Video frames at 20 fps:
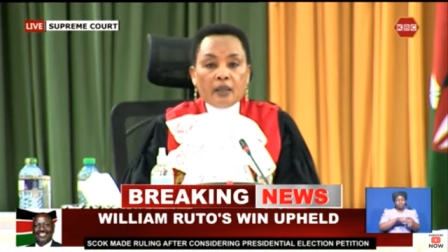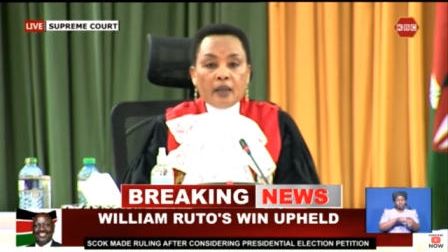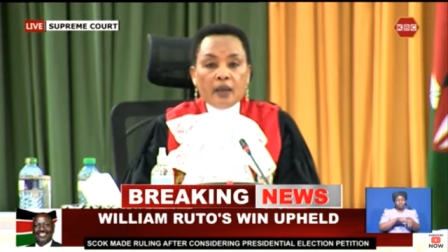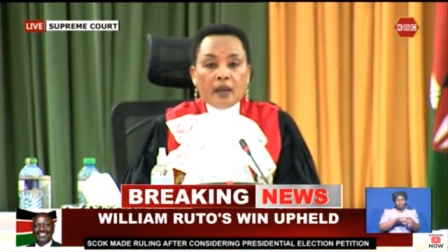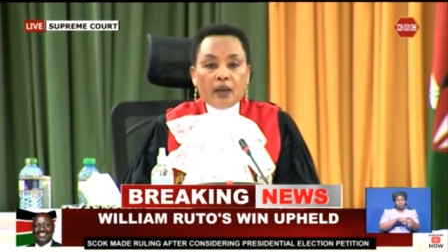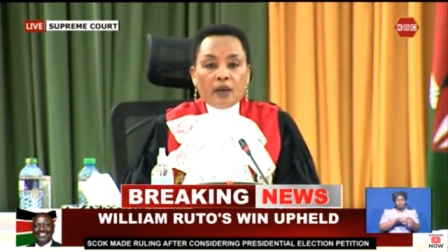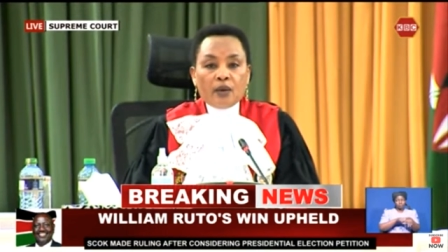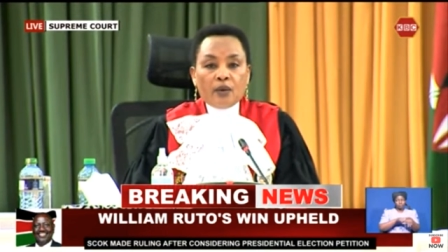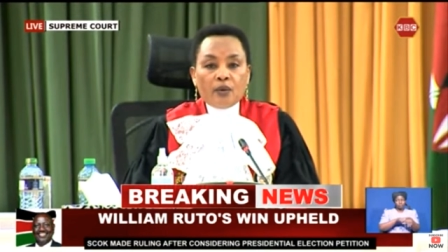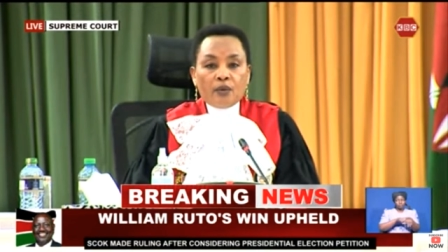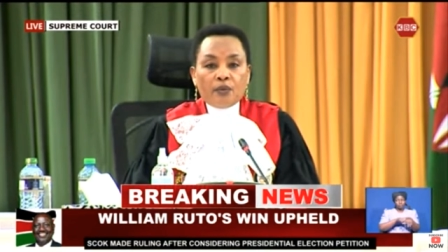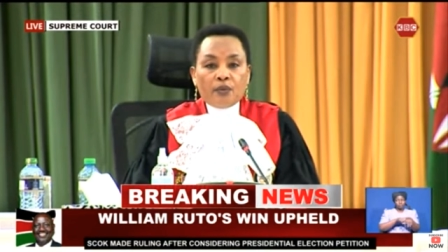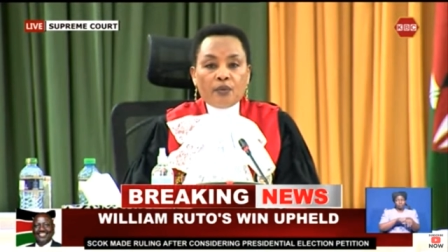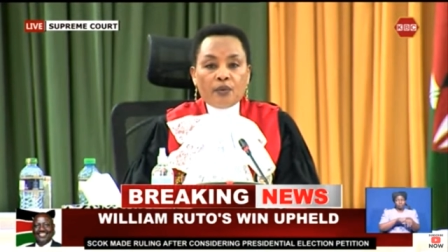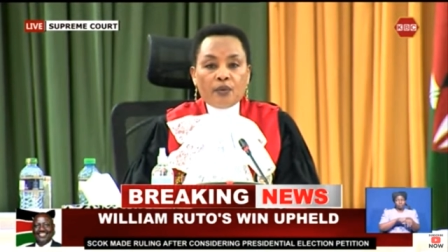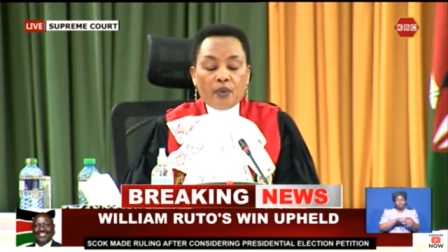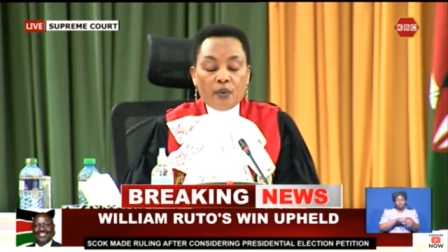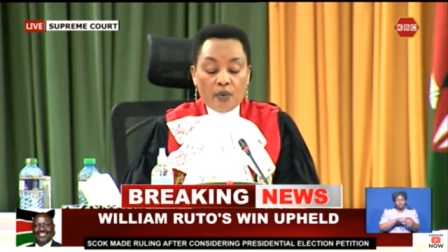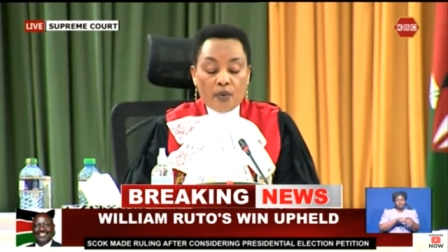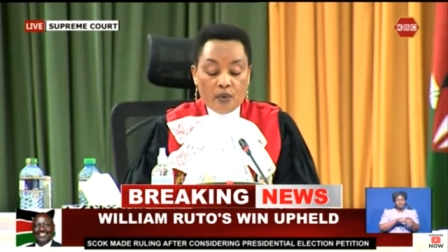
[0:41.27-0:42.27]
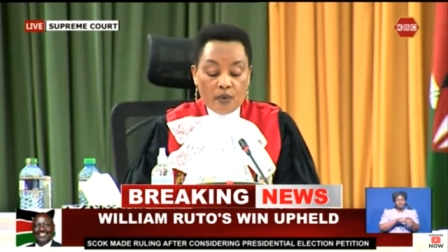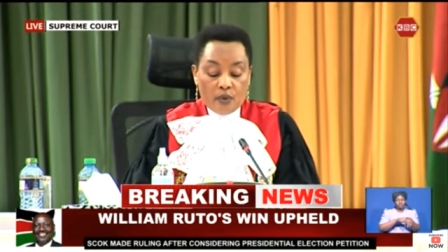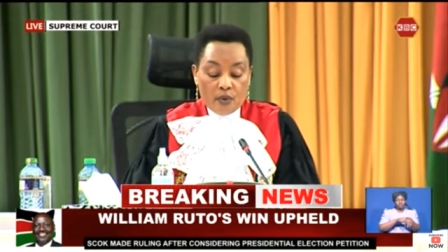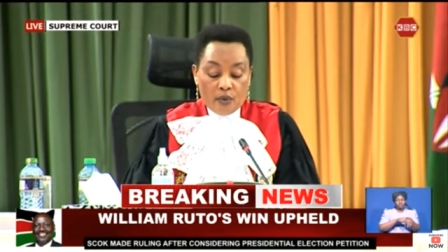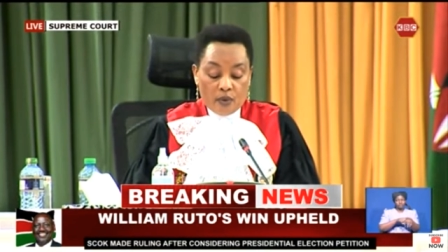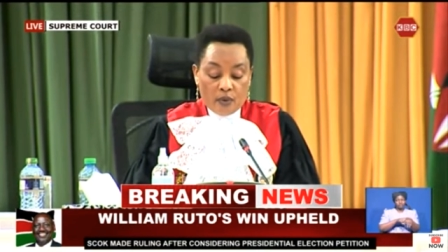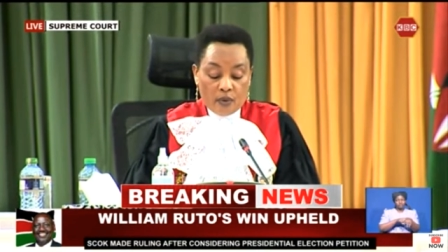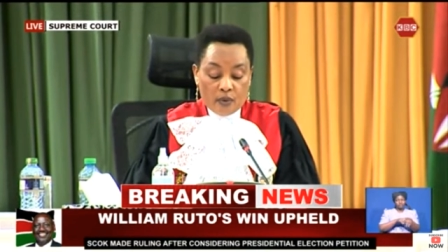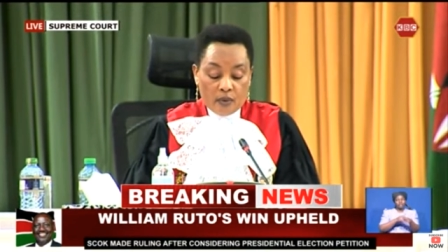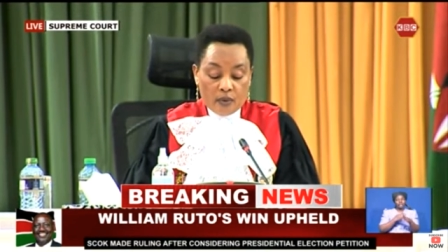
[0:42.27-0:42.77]
Thank you
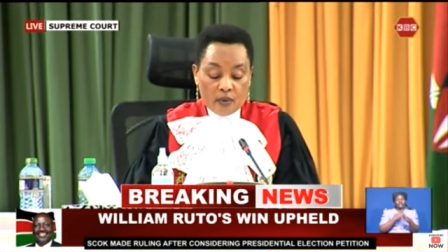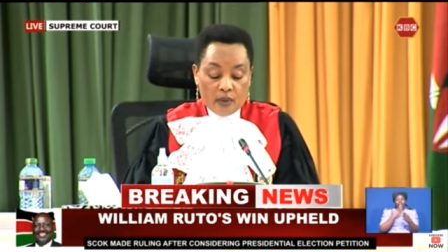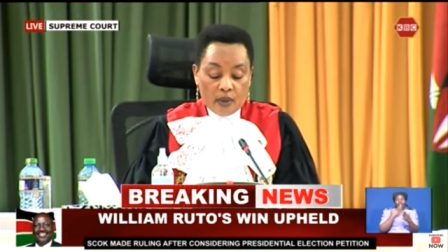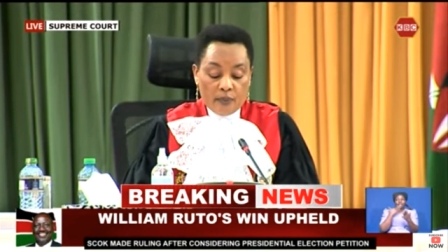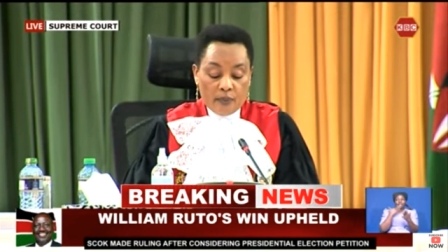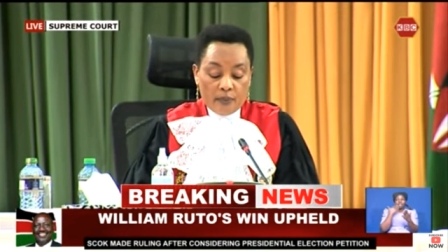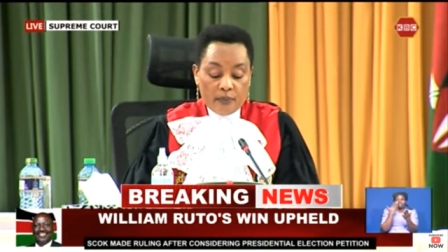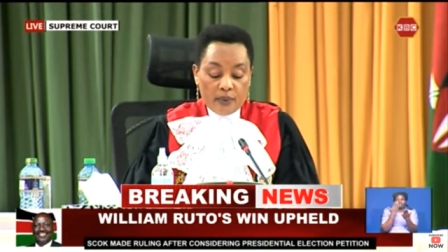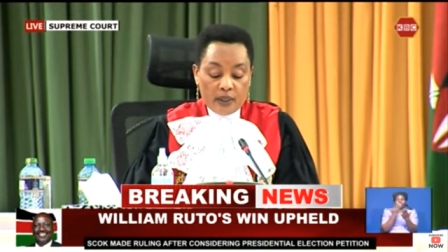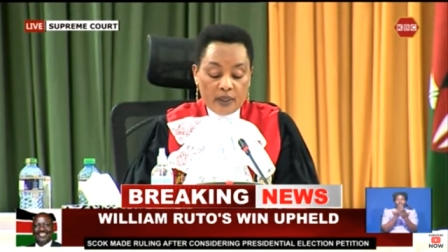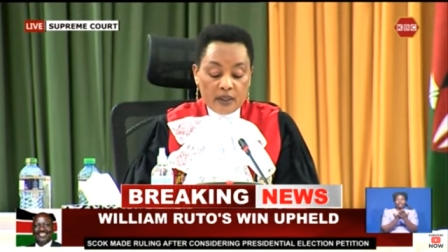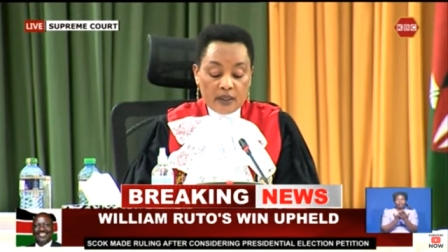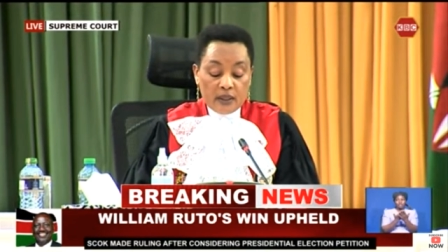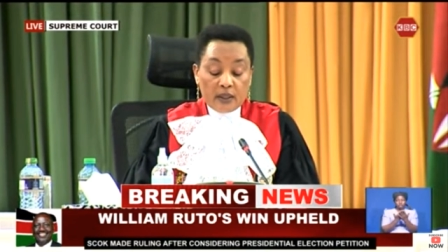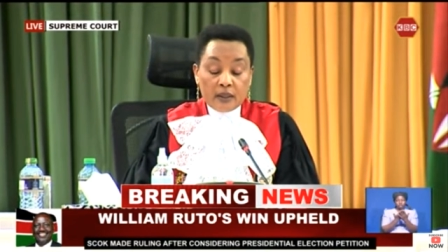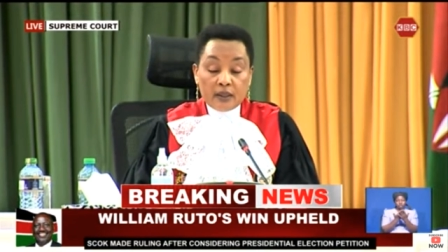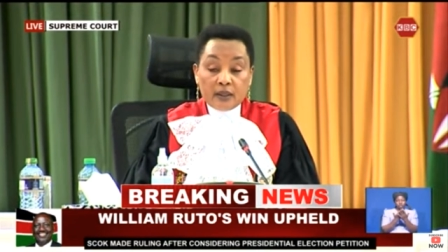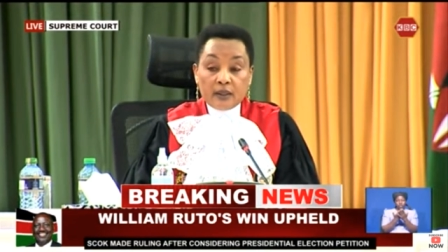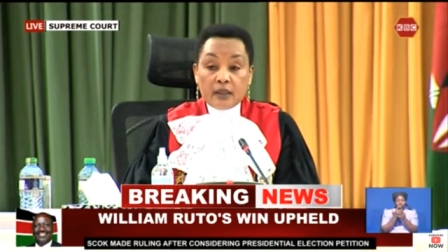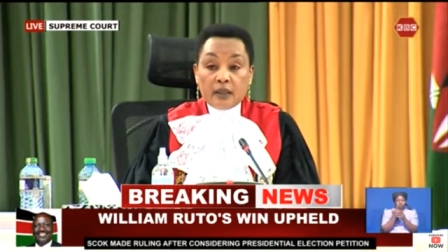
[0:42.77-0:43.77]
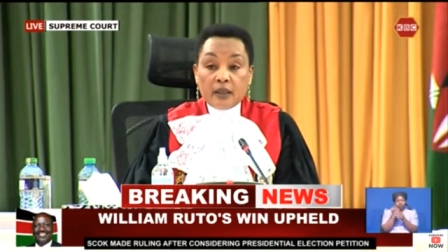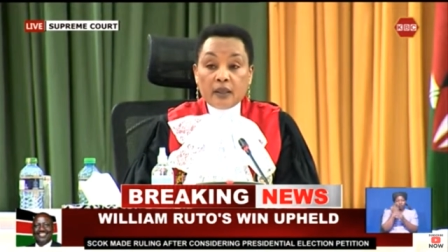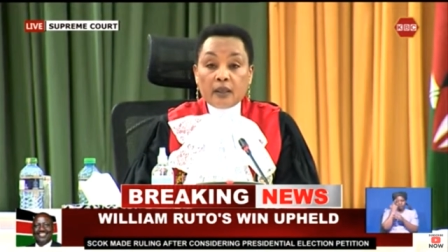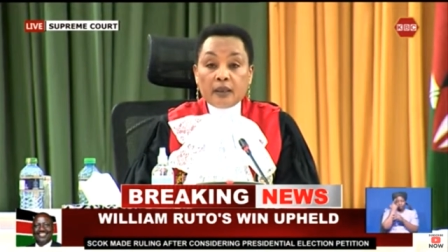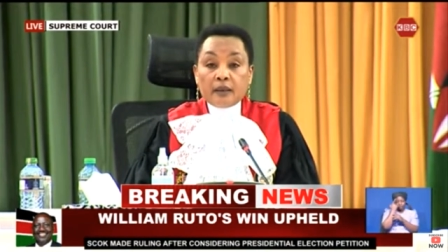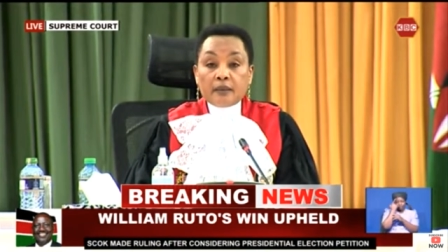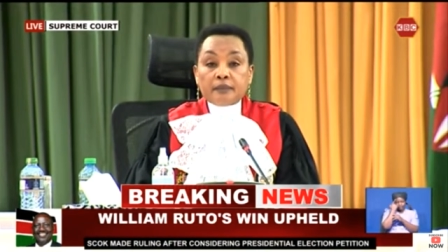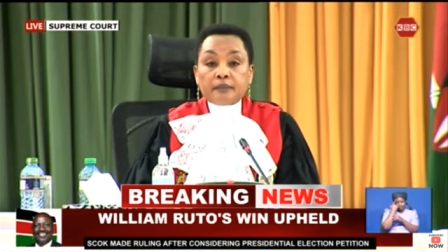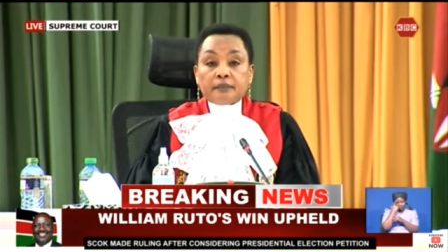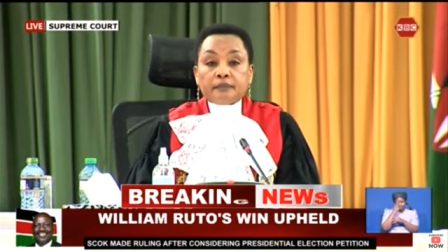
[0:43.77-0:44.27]
for
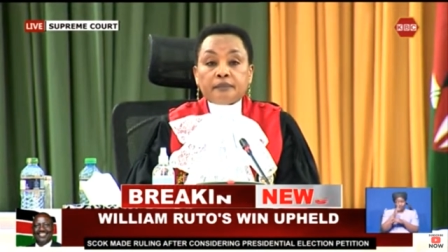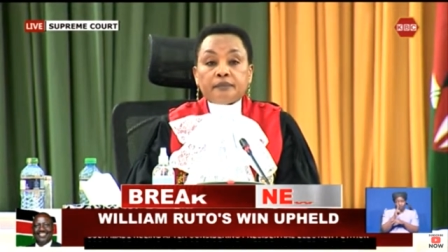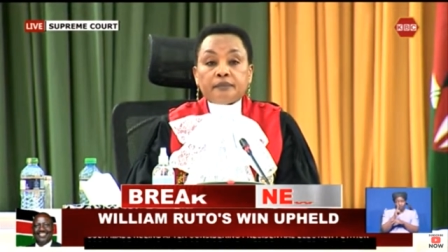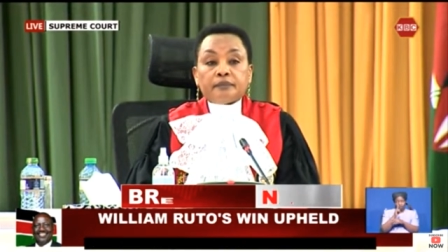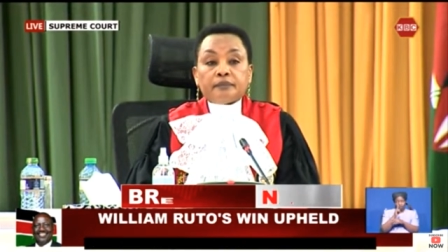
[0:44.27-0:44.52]
appreciating